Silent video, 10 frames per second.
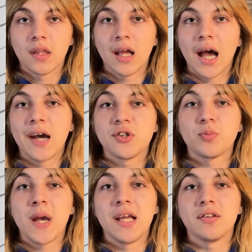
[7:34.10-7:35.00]
I
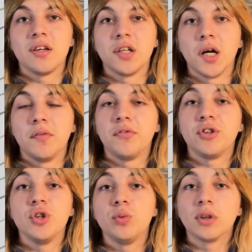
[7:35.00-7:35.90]
just paint in a
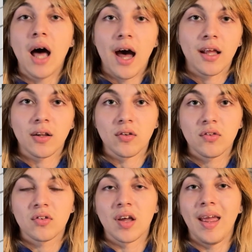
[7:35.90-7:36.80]
few
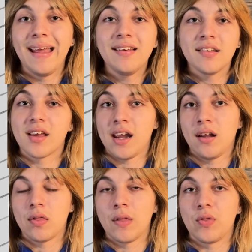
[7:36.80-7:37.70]
lines to
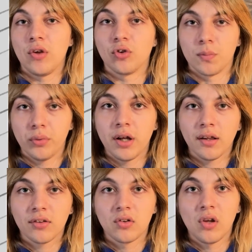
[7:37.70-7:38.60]
indicate that these are
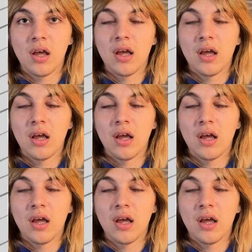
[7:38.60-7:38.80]
bricks,